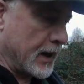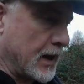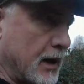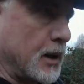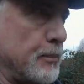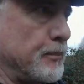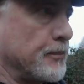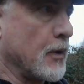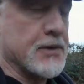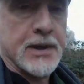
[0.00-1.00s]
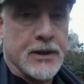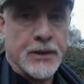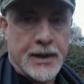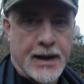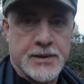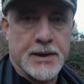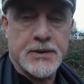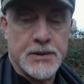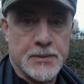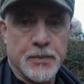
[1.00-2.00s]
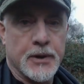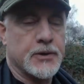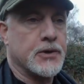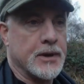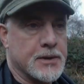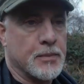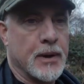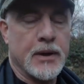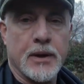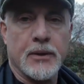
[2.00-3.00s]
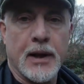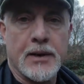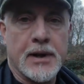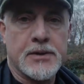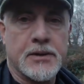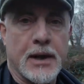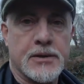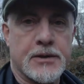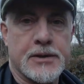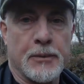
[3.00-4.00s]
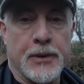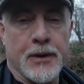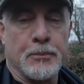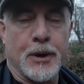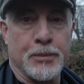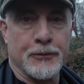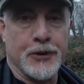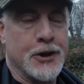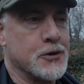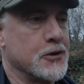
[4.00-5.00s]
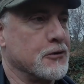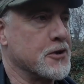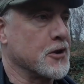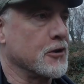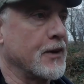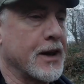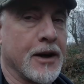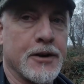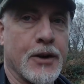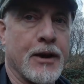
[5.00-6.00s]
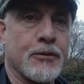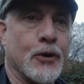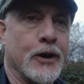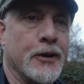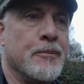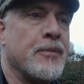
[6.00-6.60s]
Um, obviously, you need access to some birch trees, but you know that, that's that's something a problem for you to resolve. I can't do that for you.